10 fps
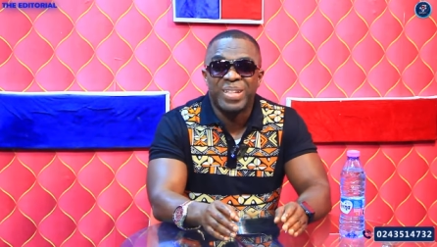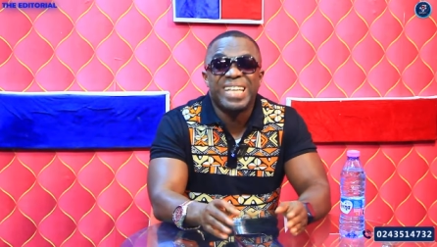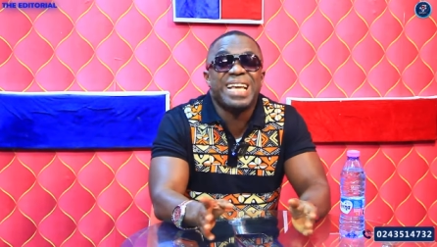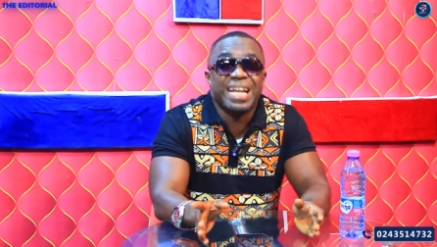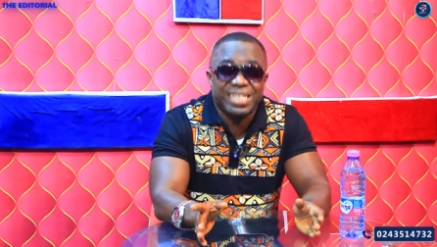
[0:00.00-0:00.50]

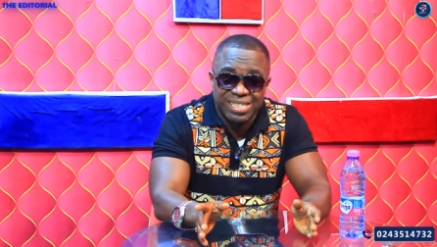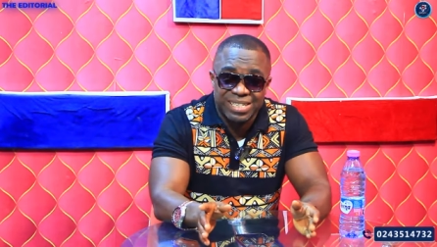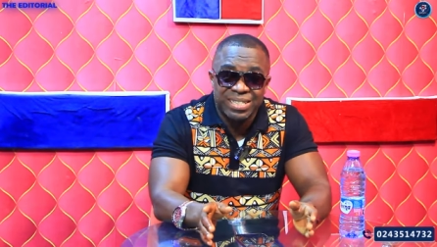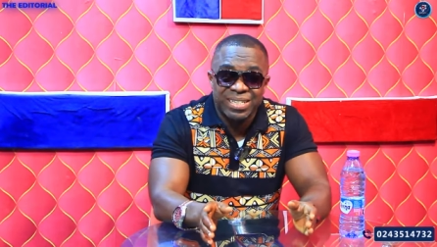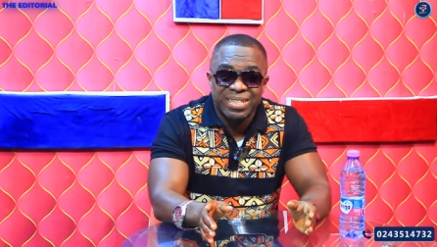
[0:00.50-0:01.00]

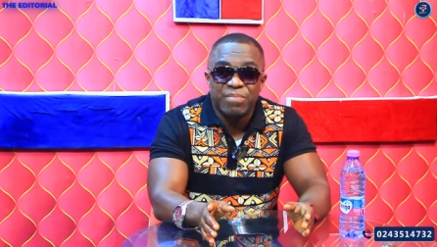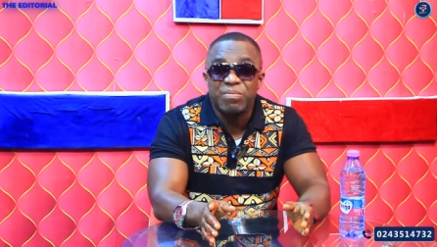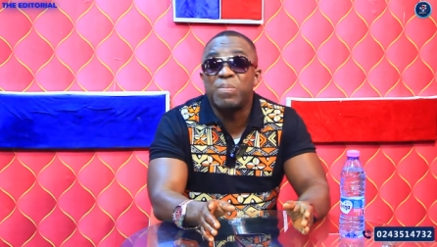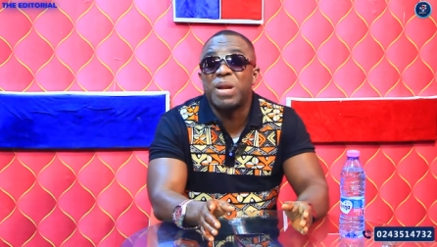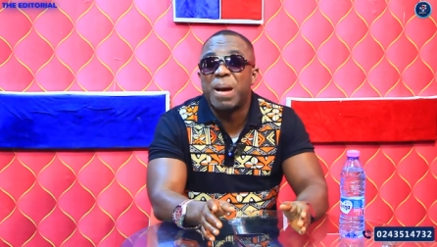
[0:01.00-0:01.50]
Yet,
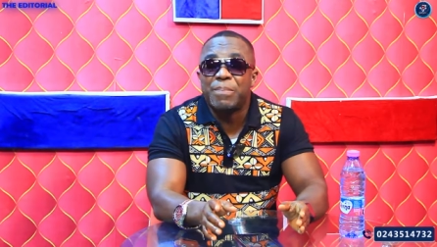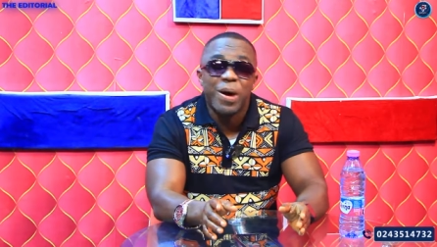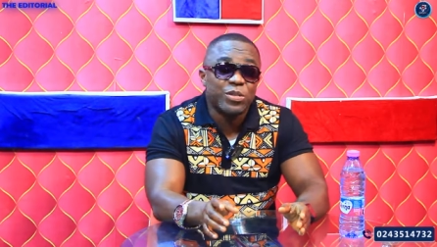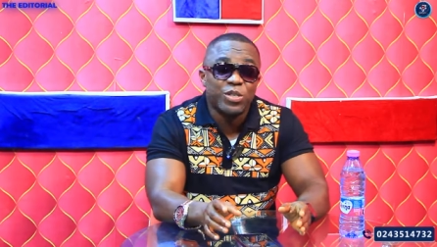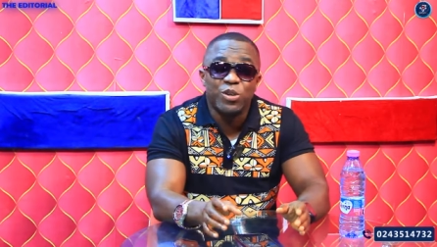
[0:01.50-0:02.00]
people are
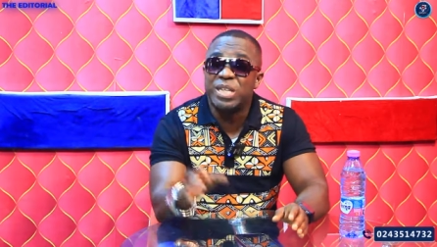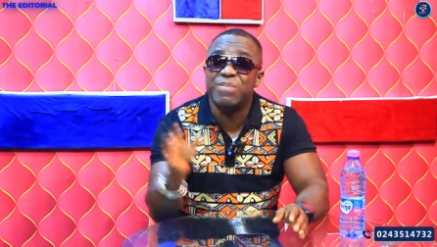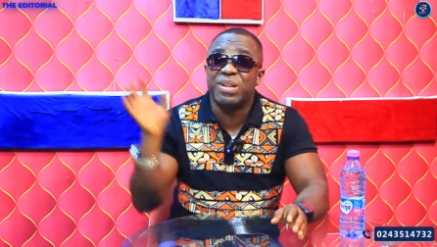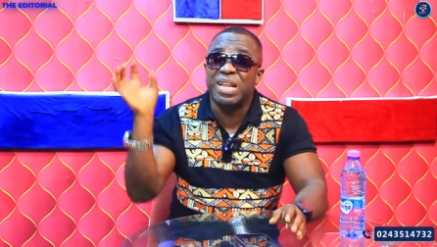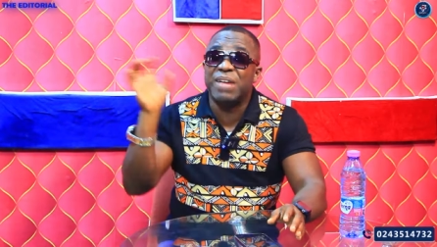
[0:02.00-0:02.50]
pouncing on
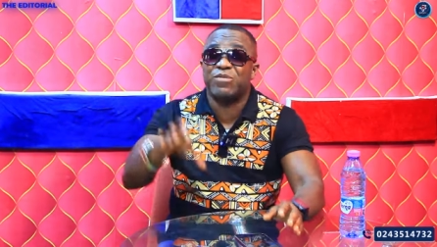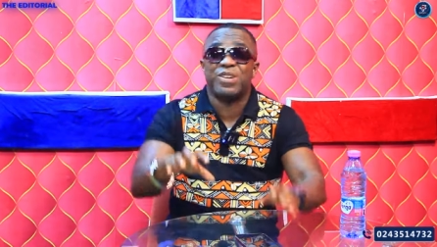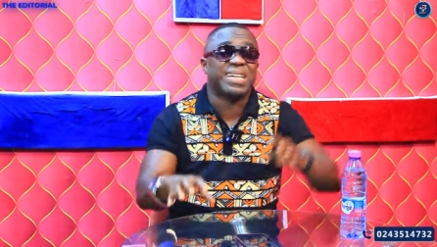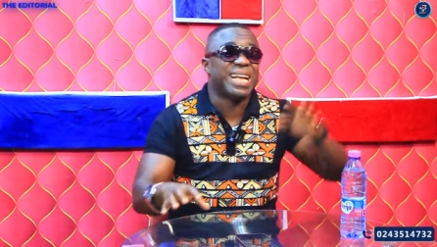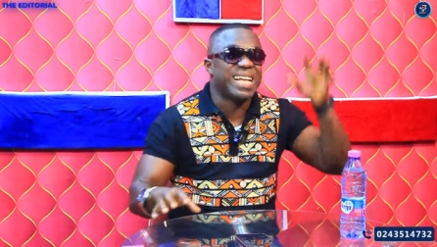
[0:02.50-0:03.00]
him left,
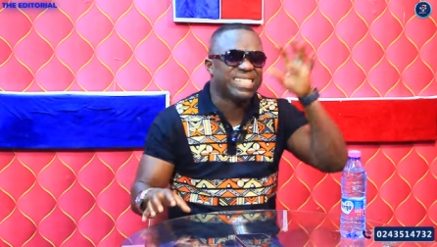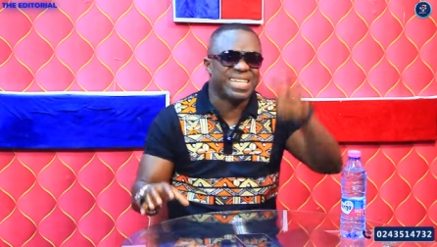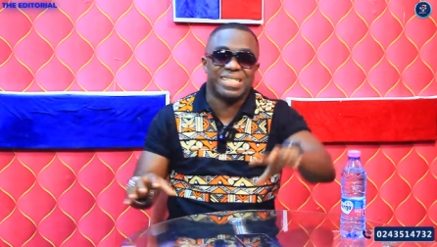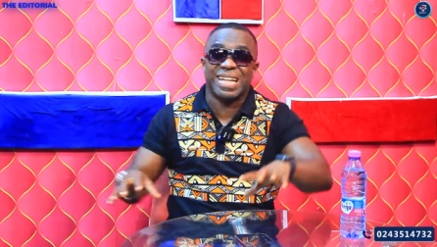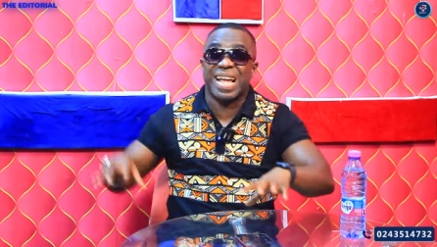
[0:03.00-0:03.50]
right, and
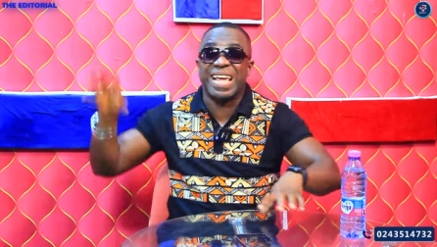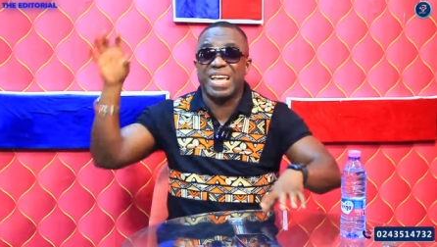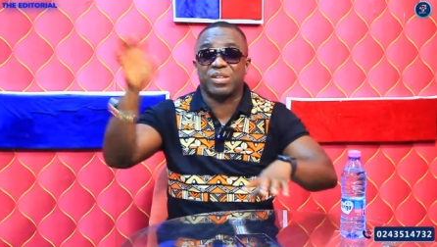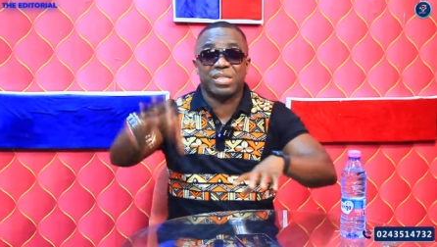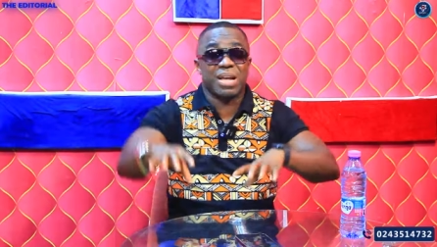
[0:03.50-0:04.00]
center.
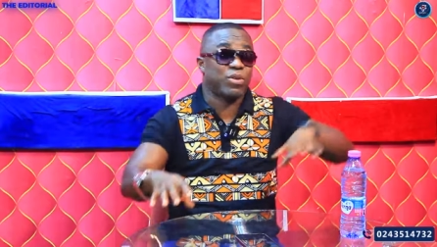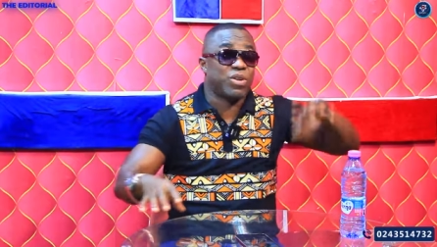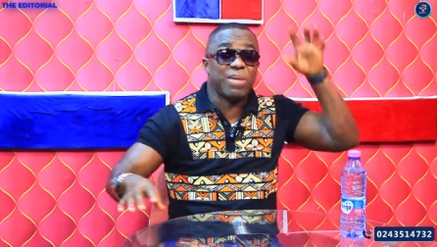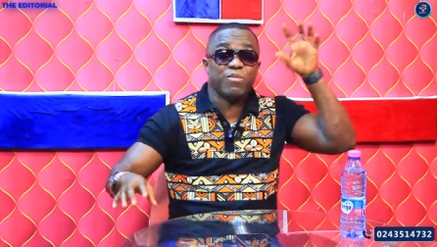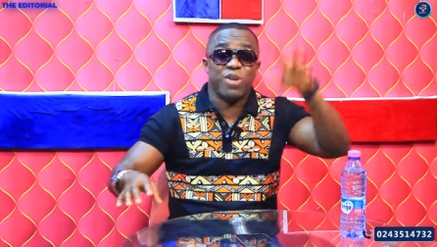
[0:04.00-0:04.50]
Hey, Okyeame
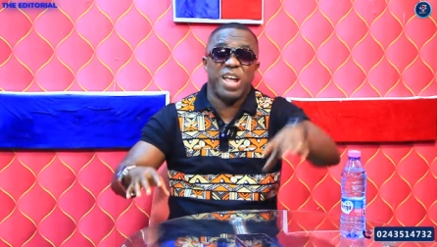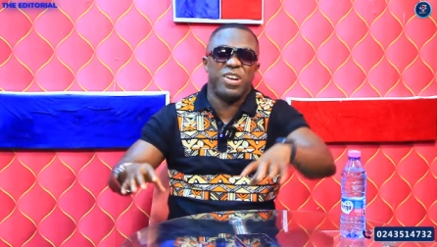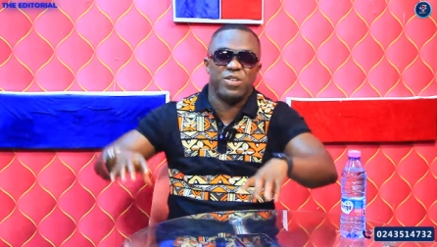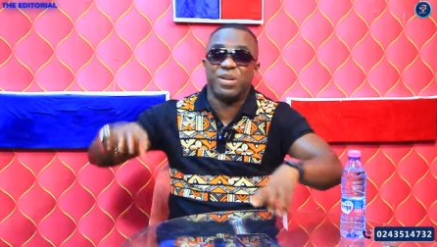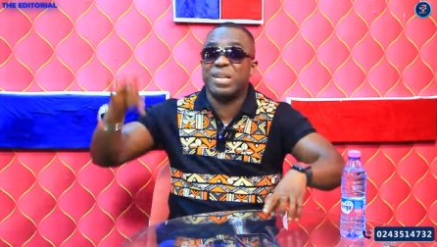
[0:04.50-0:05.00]
Kwame, why are
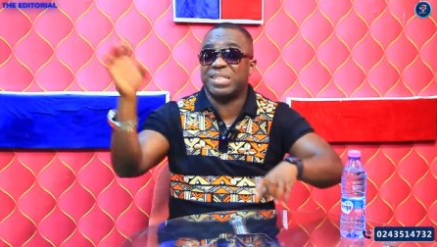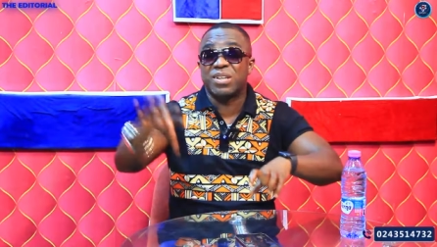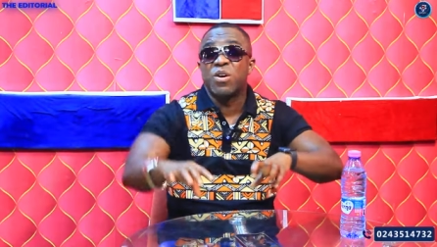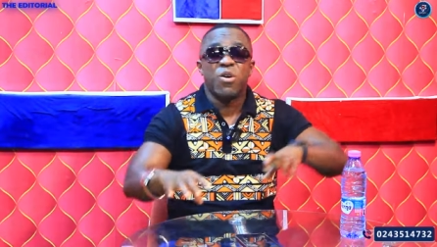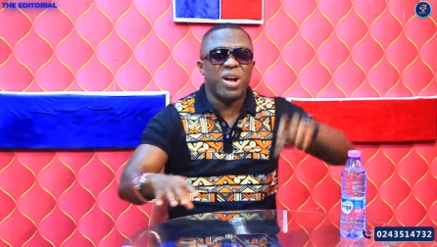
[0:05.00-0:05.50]
you doing
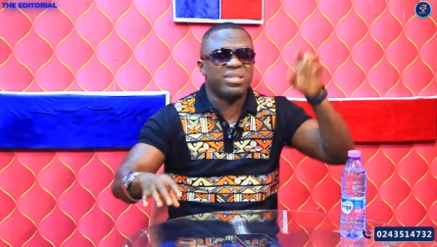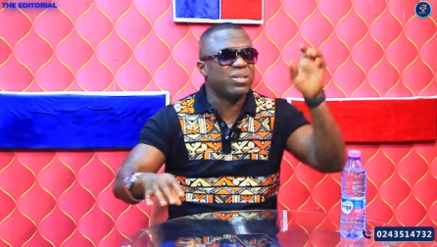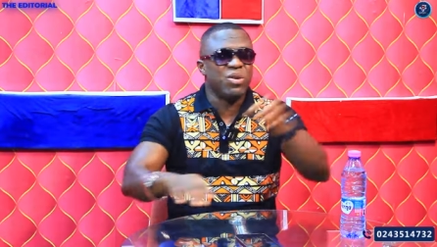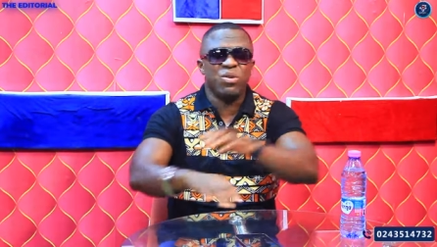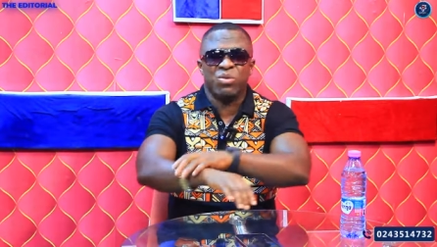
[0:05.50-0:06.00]
this? Wait,
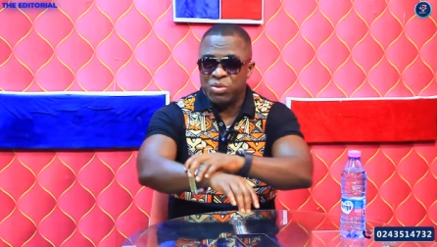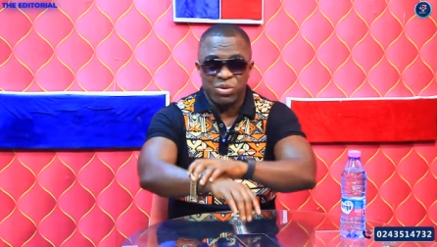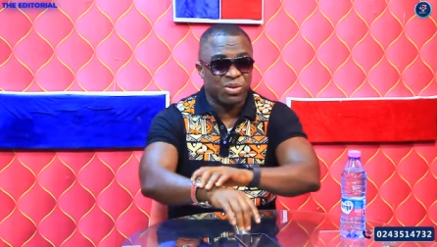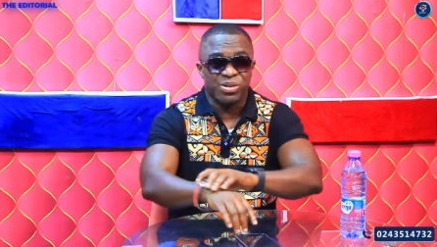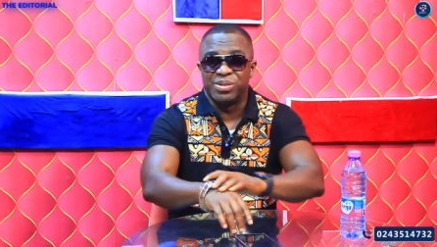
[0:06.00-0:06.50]

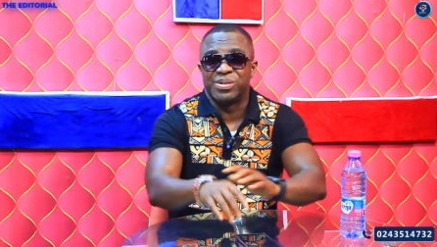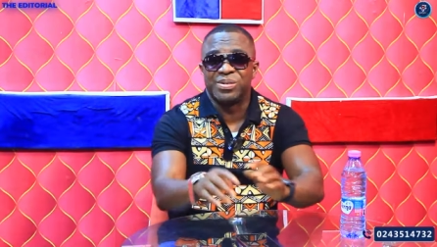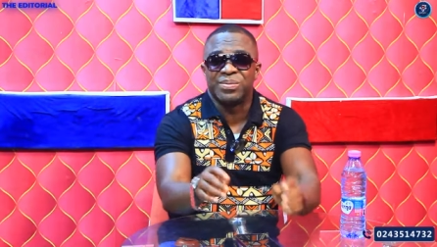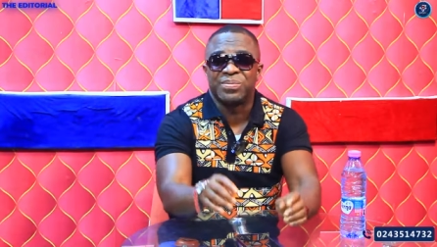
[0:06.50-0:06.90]
no.